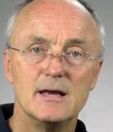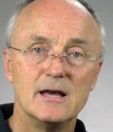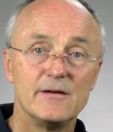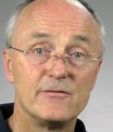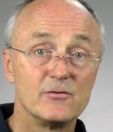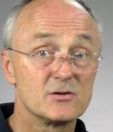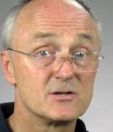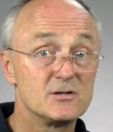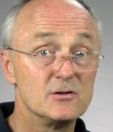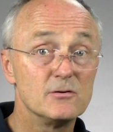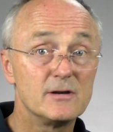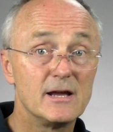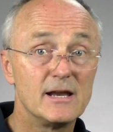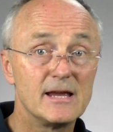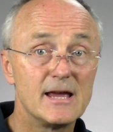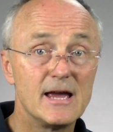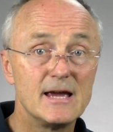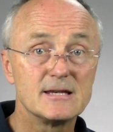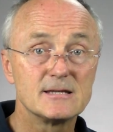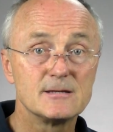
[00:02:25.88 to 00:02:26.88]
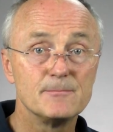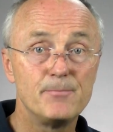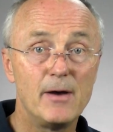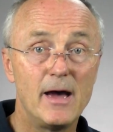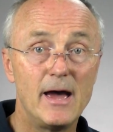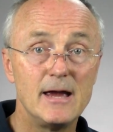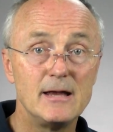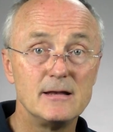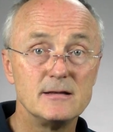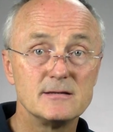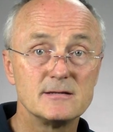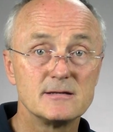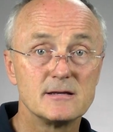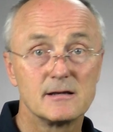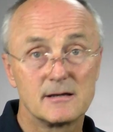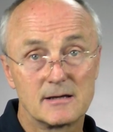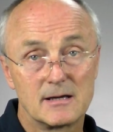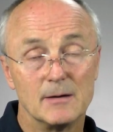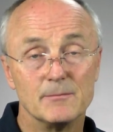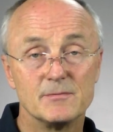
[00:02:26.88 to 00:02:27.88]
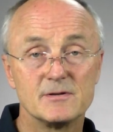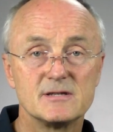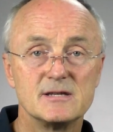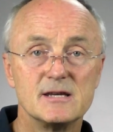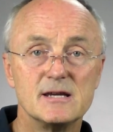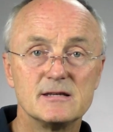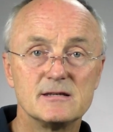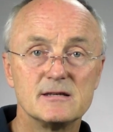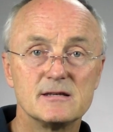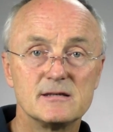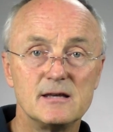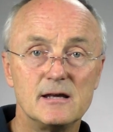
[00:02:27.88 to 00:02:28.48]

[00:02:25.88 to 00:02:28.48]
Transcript: If you're still getting aches and pains, come to see us at